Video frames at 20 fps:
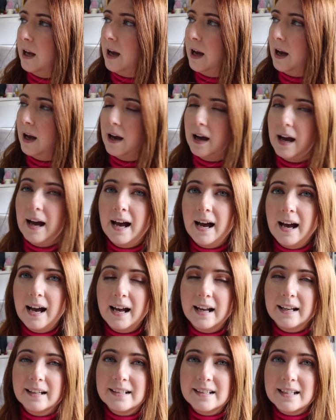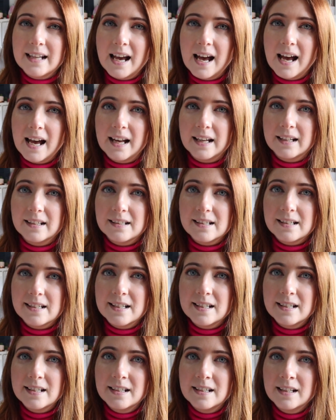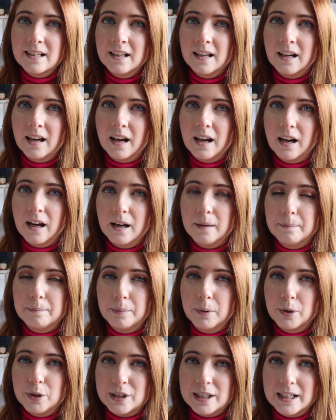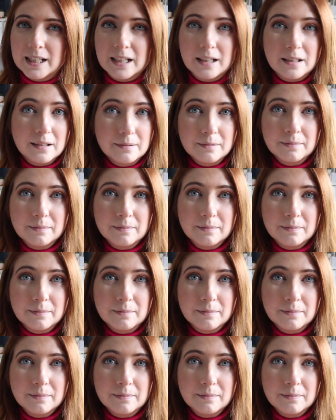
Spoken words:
hand and body